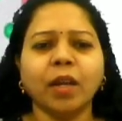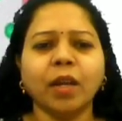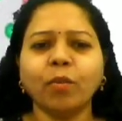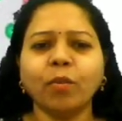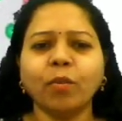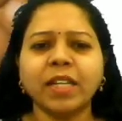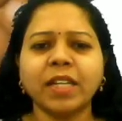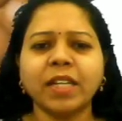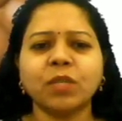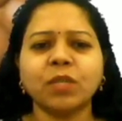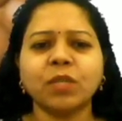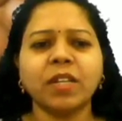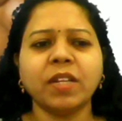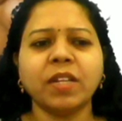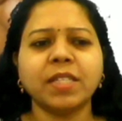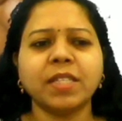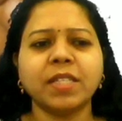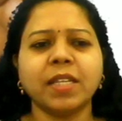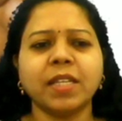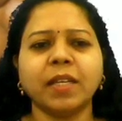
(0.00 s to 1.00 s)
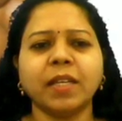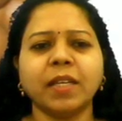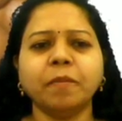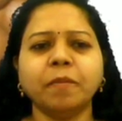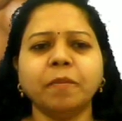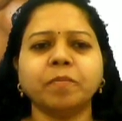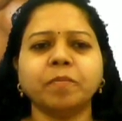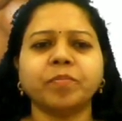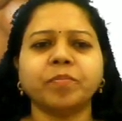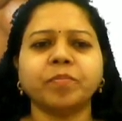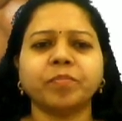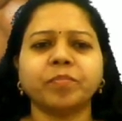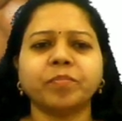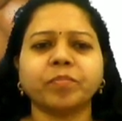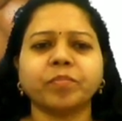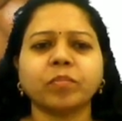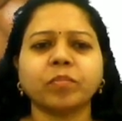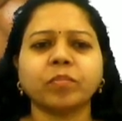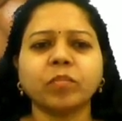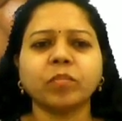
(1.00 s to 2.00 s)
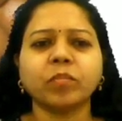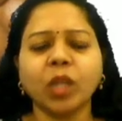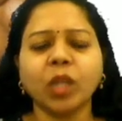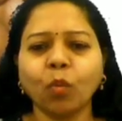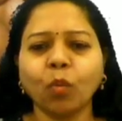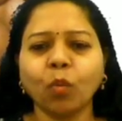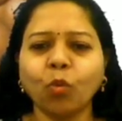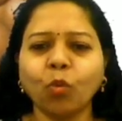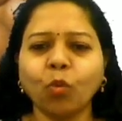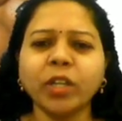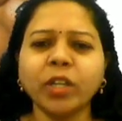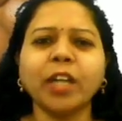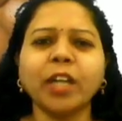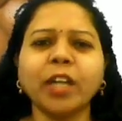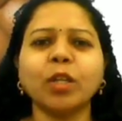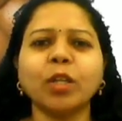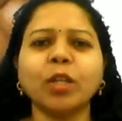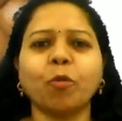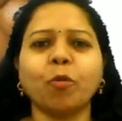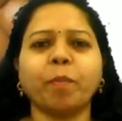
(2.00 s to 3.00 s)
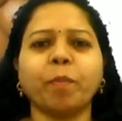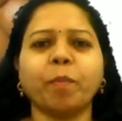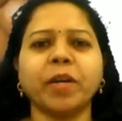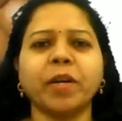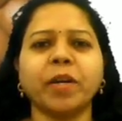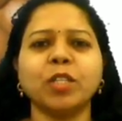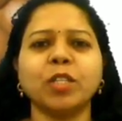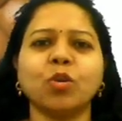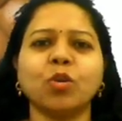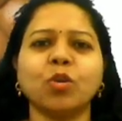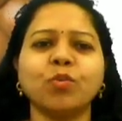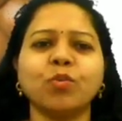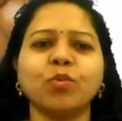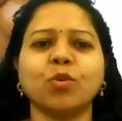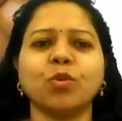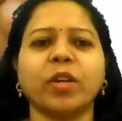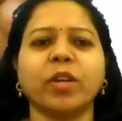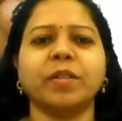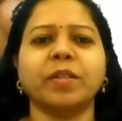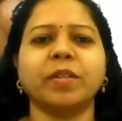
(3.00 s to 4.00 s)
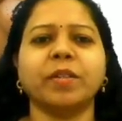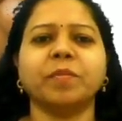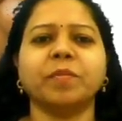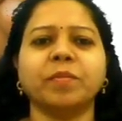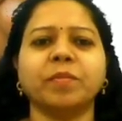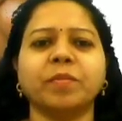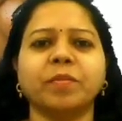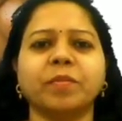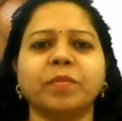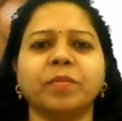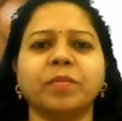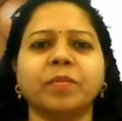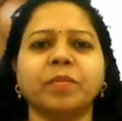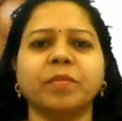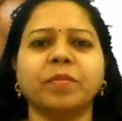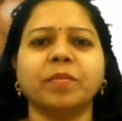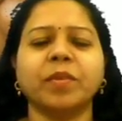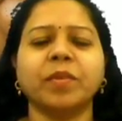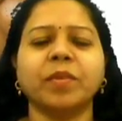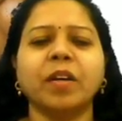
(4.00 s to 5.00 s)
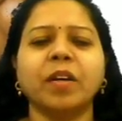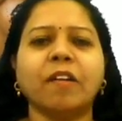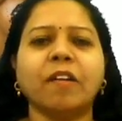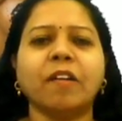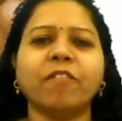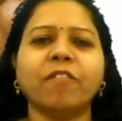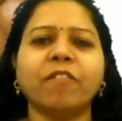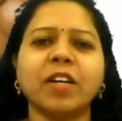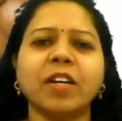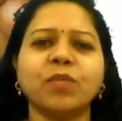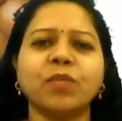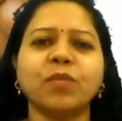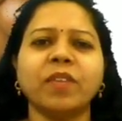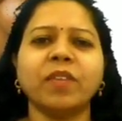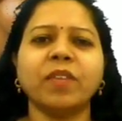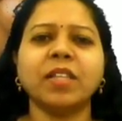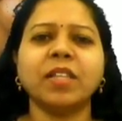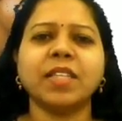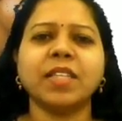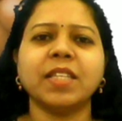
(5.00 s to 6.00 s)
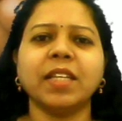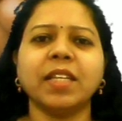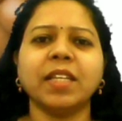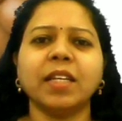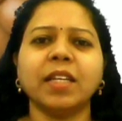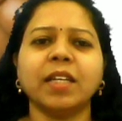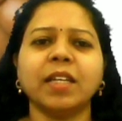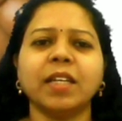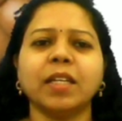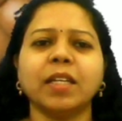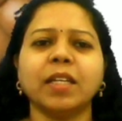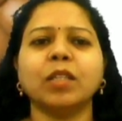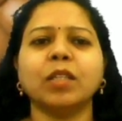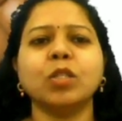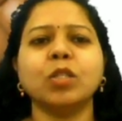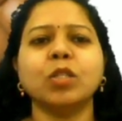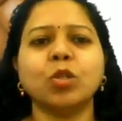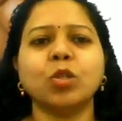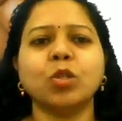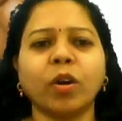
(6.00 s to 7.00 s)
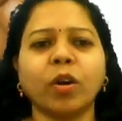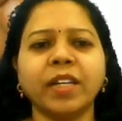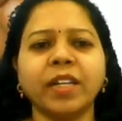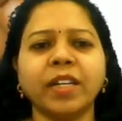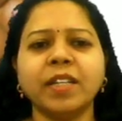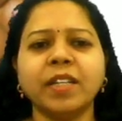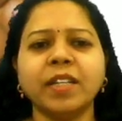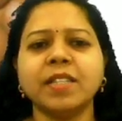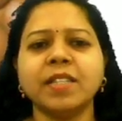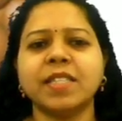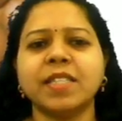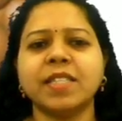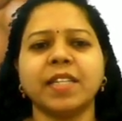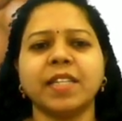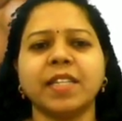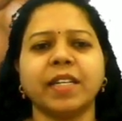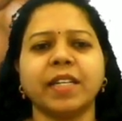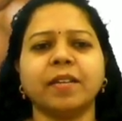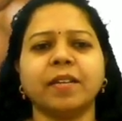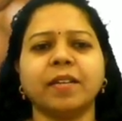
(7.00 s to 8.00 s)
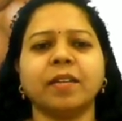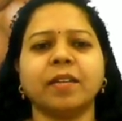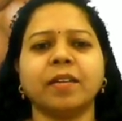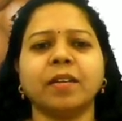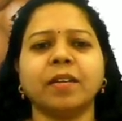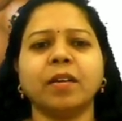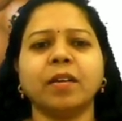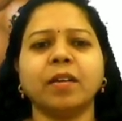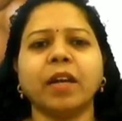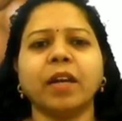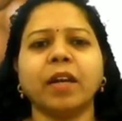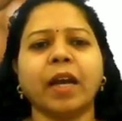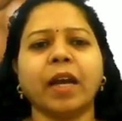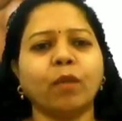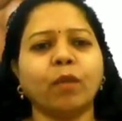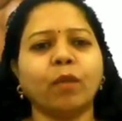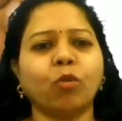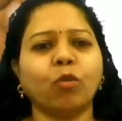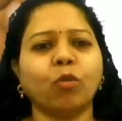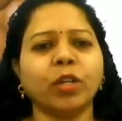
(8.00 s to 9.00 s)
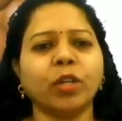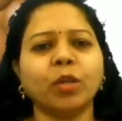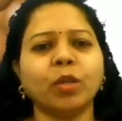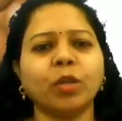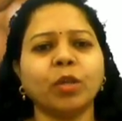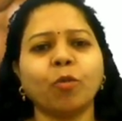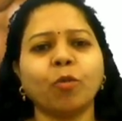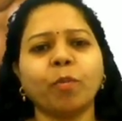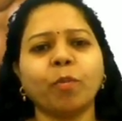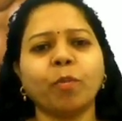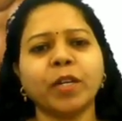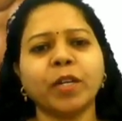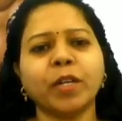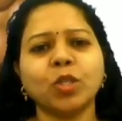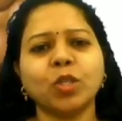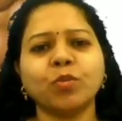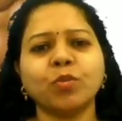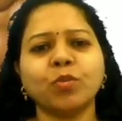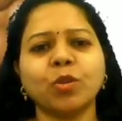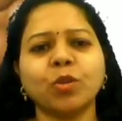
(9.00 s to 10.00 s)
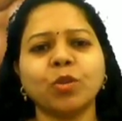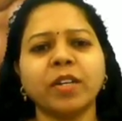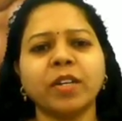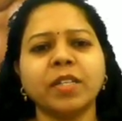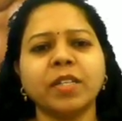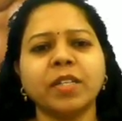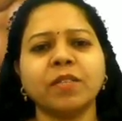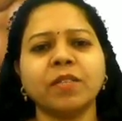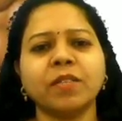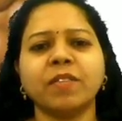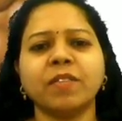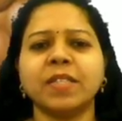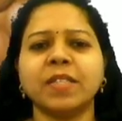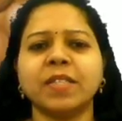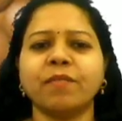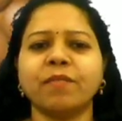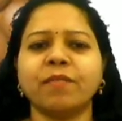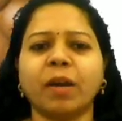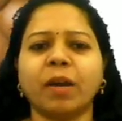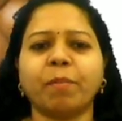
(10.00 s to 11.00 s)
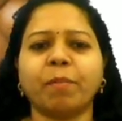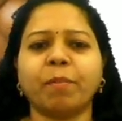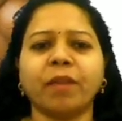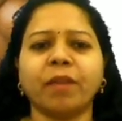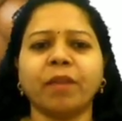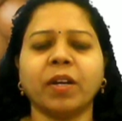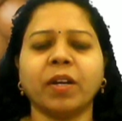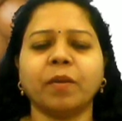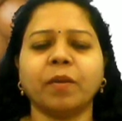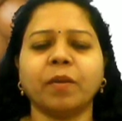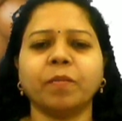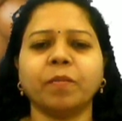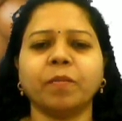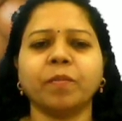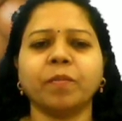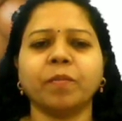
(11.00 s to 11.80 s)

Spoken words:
Now next we'll see what are the properties of solid. First we'll see the solid state. And what are the properties of solids? We'll see one by one.